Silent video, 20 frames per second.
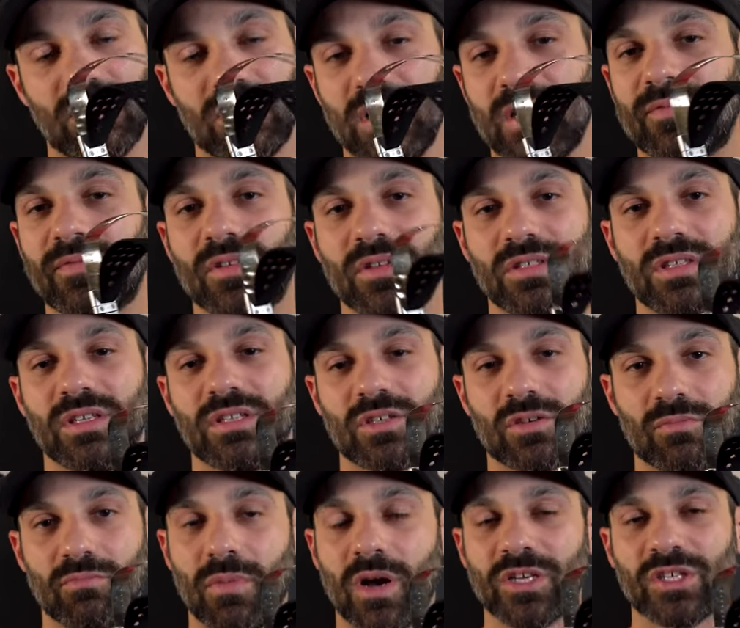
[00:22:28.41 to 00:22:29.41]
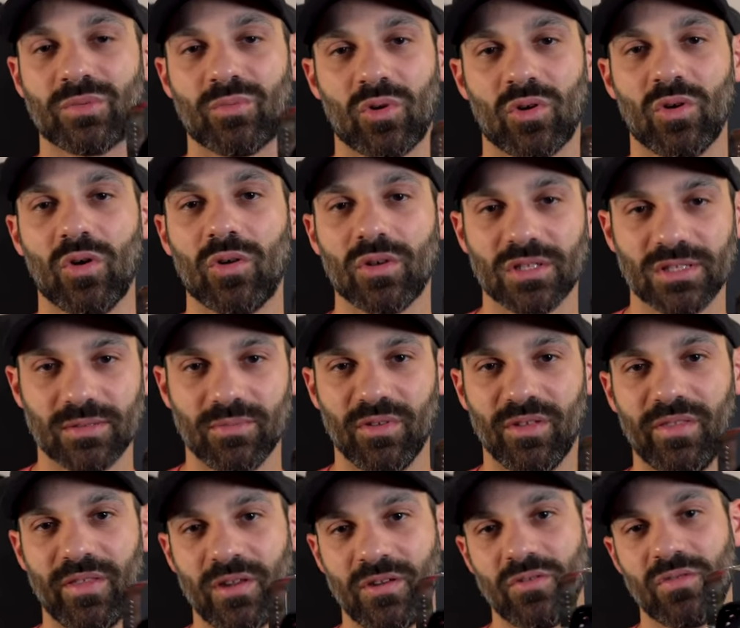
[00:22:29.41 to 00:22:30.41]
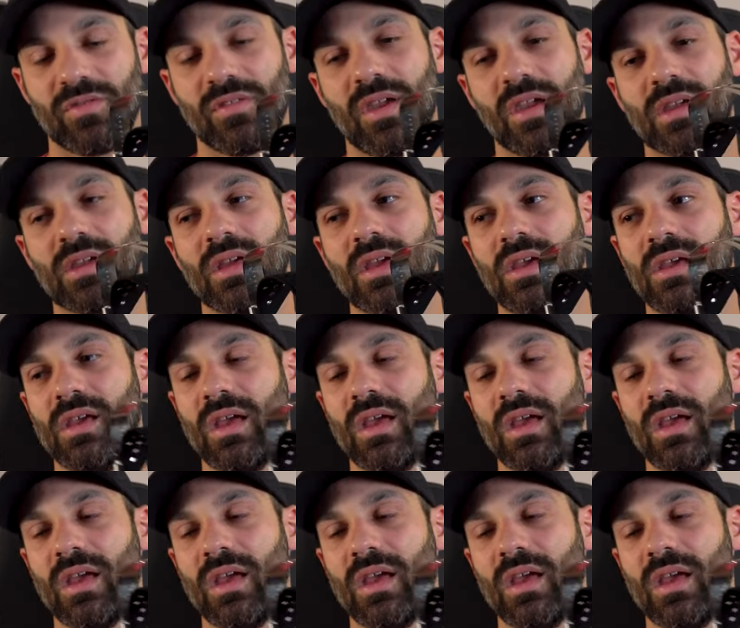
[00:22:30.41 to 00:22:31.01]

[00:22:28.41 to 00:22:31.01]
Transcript: differences are much more noticeable than you think